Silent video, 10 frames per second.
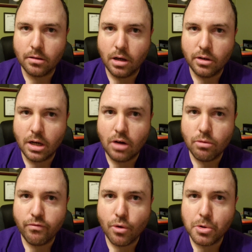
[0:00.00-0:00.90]
I'll
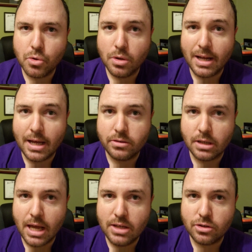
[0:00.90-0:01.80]
refer to it as
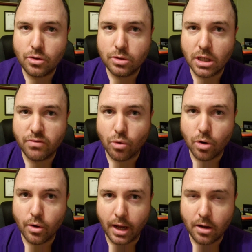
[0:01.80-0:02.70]
the H.264
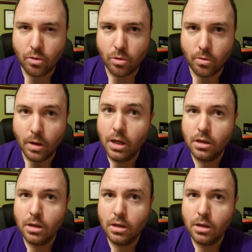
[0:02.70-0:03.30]
codec, or